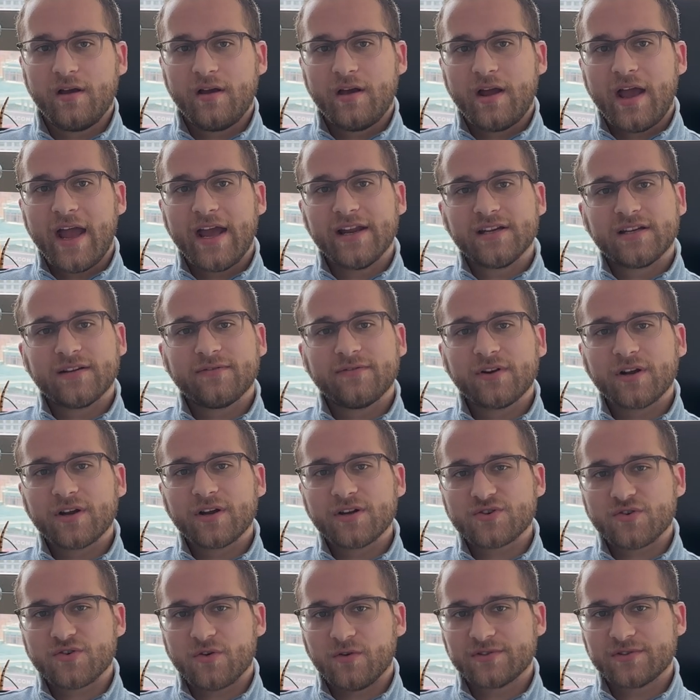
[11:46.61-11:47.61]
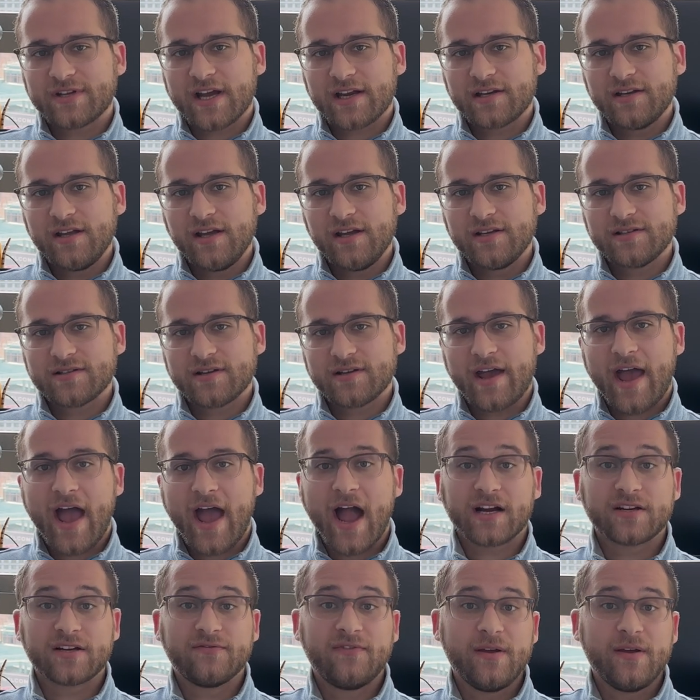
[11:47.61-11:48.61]
And different control techniques
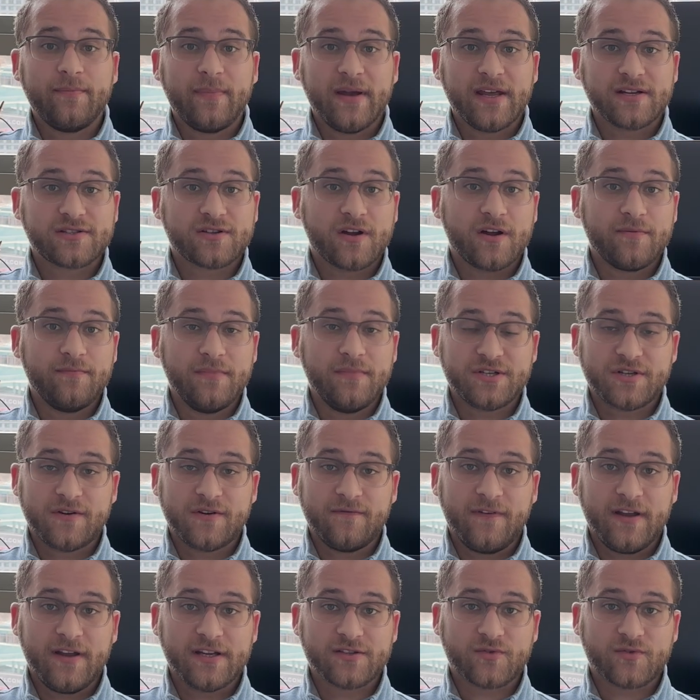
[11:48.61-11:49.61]
activate based on mission phase